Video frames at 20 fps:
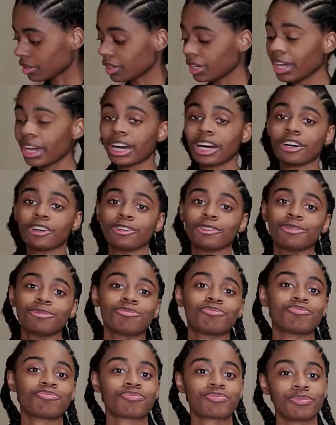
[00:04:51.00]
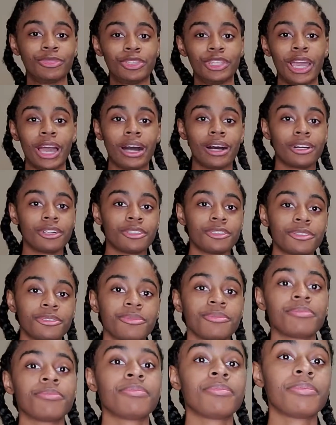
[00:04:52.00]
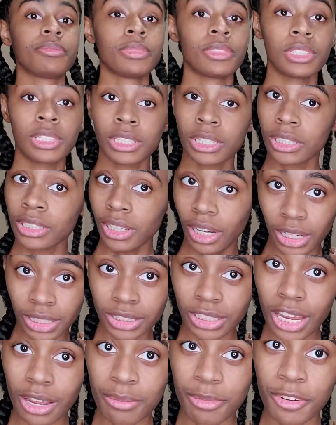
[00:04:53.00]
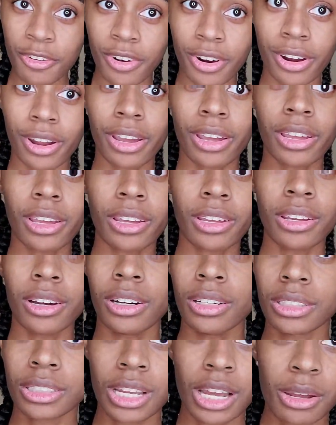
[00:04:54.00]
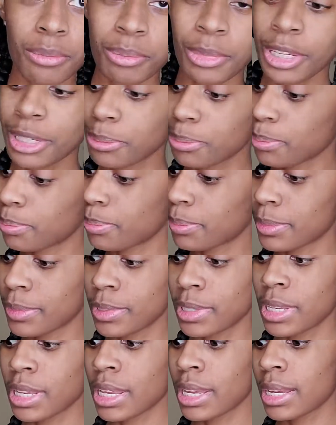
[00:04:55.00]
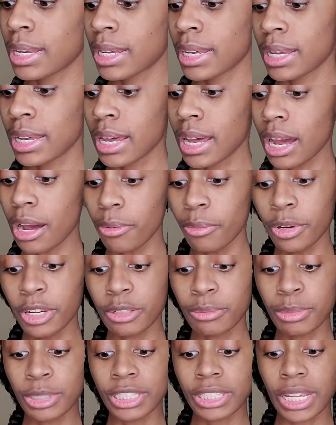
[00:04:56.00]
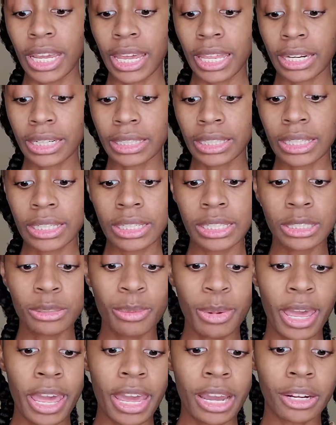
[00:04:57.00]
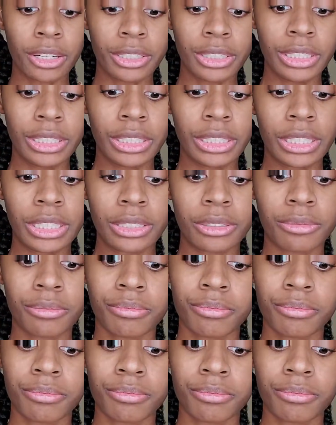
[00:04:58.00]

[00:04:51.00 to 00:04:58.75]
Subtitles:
Uh-oh, y'all. Y'all saw me, right? Y'all saw me. I wasn't mishandling his bag or nothing.